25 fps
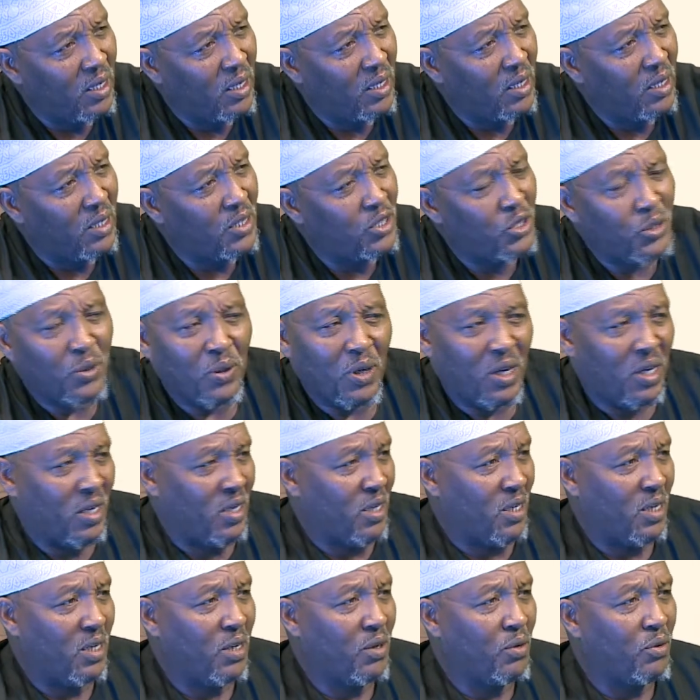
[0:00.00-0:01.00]
Surely.
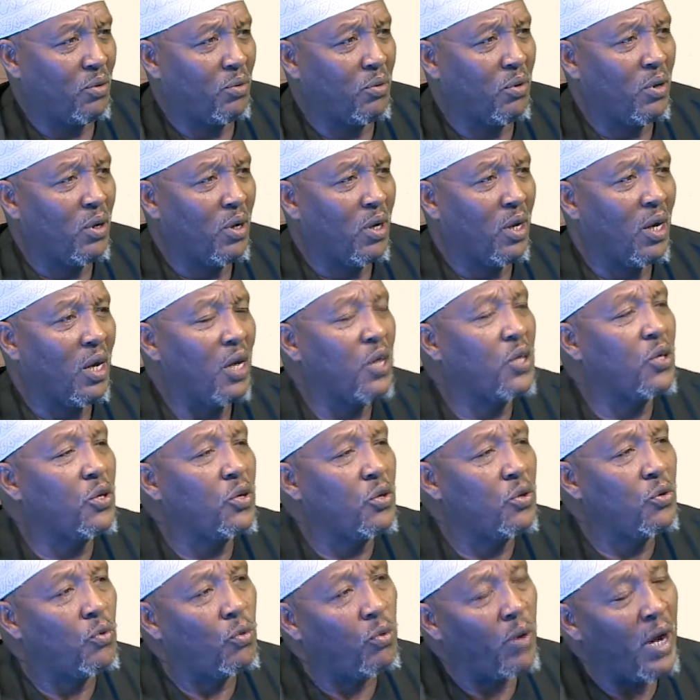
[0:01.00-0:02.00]

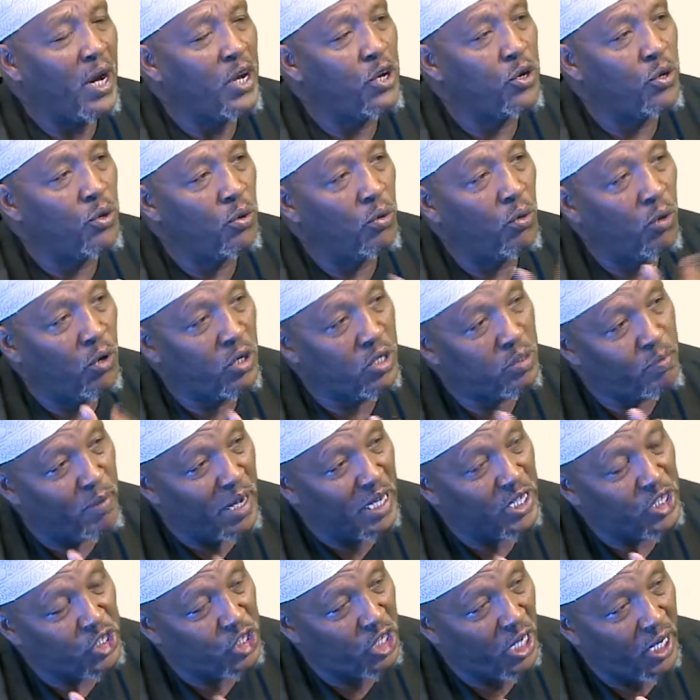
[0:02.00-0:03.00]
Why do you want my
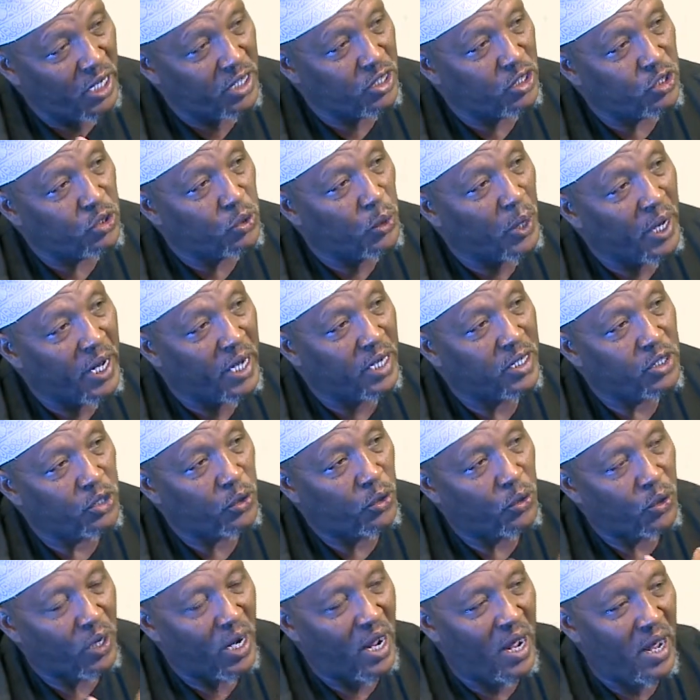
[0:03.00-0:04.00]
child to hate
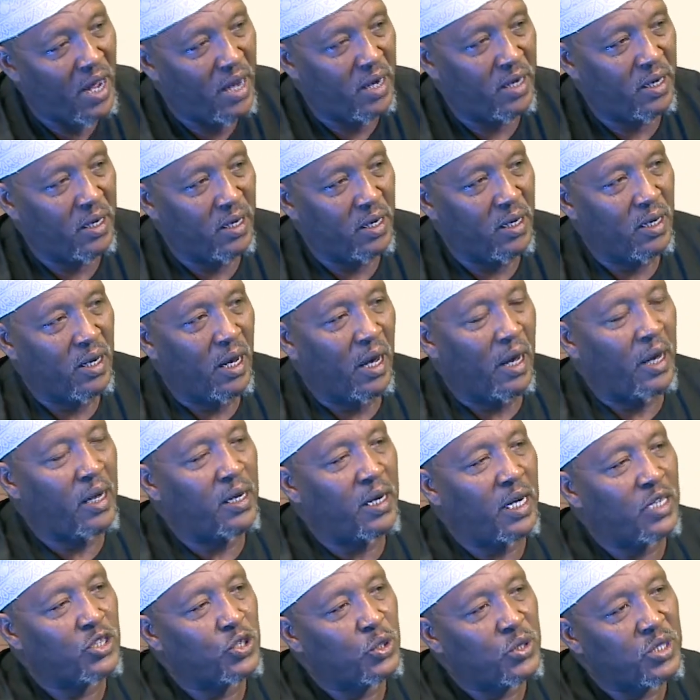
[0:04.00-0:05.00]
Quran and
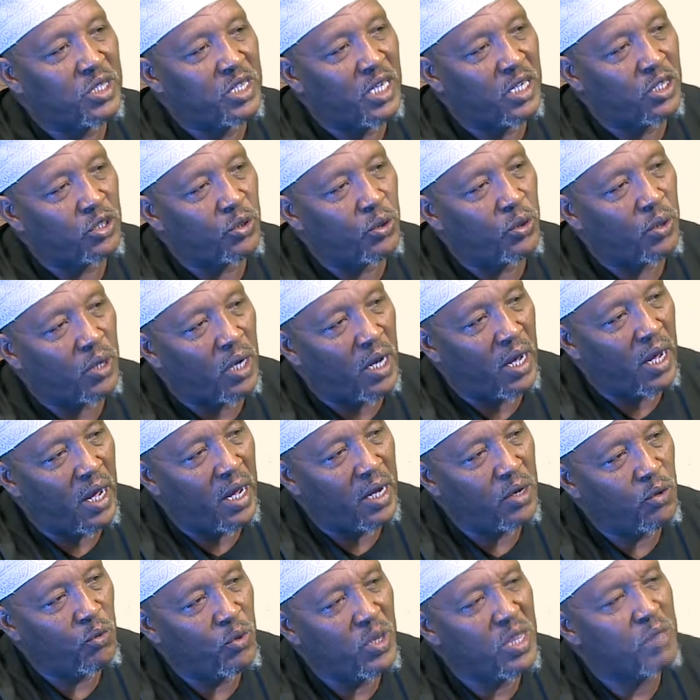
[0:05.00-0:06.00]
associate
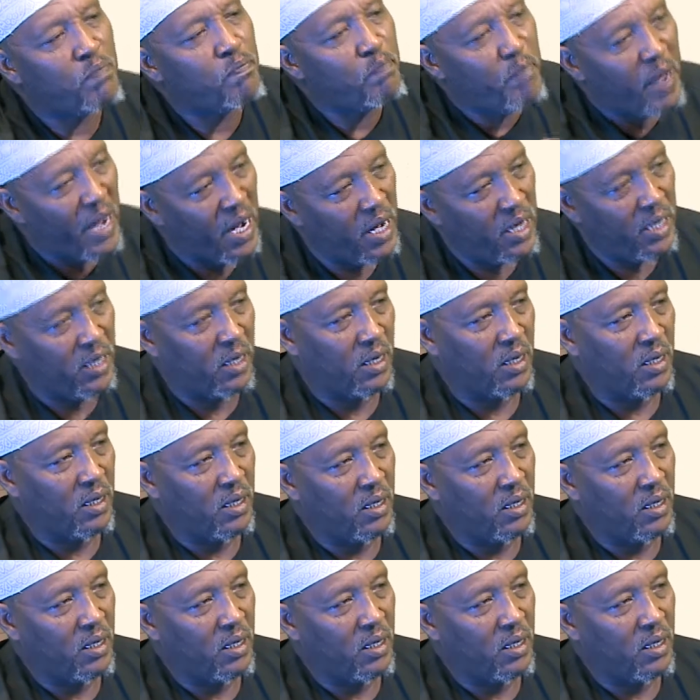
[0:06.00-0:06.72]
Quran with pain?